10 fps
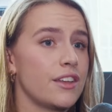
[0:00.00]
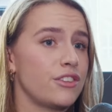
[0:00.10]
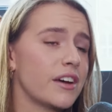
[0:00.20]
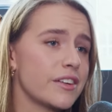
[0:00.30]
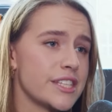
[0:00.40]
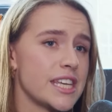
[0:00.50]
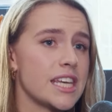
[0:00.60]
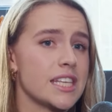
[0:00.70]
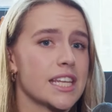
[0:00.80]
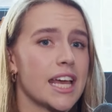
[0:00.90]

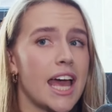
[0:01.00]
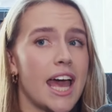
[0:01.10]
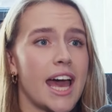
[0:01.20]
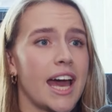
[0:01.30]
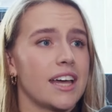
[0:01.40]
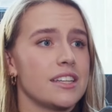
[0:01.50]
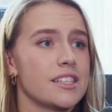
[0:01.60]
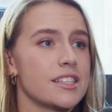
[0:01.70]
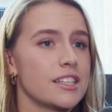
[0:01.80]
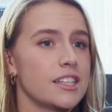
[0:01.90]
charities.
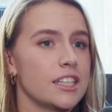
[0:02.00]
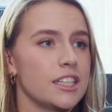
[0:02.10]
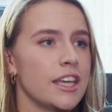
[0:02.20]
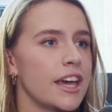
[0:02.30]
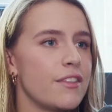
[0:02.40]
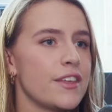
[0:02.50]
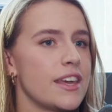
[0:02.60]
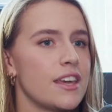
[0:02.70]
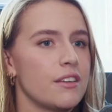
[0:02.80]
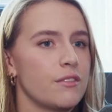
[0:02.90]
And
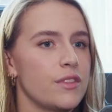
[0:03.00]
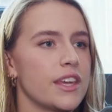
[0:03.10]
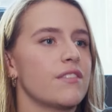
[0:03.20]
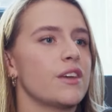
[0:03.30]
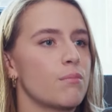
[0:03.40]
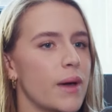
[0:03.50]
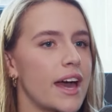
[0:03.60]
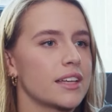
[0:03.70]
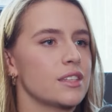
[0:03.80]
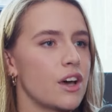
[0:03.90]
the giving
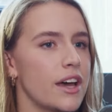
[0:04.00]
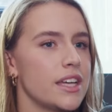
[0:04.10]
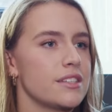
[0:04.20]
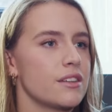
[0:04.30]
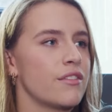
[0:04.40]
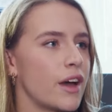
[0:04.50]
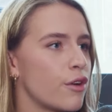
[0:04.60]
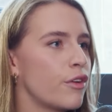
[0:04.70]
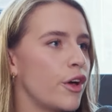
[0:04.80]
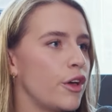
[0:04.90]
back side of
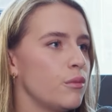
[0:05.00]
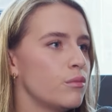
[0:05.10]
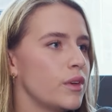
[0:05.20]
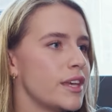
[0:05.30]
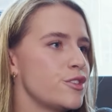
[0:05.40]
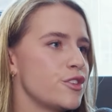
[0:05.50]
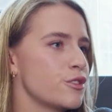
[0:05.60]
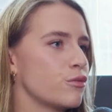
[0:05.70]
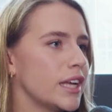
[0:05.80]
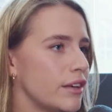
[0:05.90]
out-of-home is
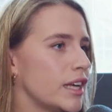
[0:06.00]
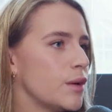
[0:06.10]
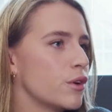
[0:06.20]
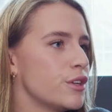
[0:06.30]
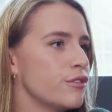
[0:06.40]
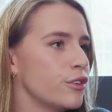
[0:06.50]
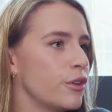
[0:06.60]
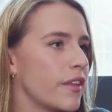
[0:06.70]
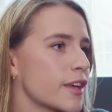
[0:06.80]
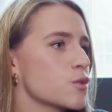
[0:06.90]
just really, really
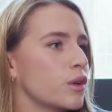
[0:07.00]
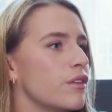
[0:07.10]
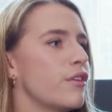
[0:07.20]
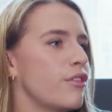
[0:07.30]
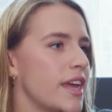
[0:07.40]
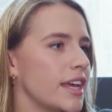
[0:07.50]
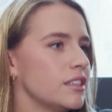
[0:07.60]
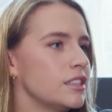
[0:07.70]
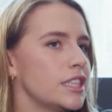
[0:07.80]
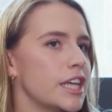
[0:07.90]
wonderful. And that's one of the
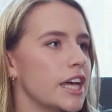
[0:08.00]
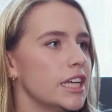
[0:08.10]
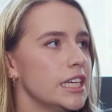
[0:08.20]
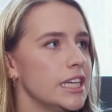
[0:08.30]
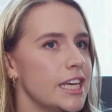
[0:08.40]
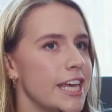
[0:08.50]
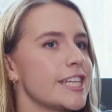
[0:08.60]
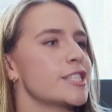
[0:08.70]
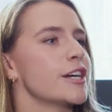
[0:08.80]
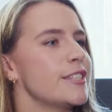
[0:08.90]
things that
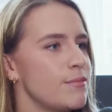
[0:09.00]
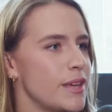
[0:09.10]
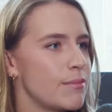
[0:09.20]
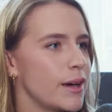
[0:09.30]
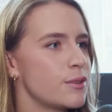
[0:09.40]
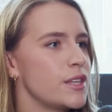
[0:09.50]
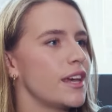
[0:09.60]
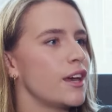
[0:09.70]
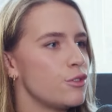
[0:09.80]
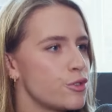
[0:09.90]
excited me about
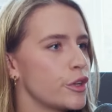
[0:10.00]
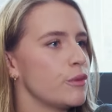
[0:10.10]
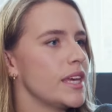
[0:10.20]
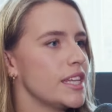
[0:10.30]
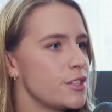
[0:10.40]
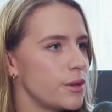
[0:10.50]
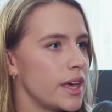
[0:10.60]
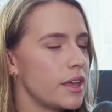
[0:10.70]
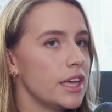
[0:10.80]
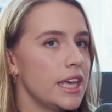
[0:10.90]
it and drew me into it.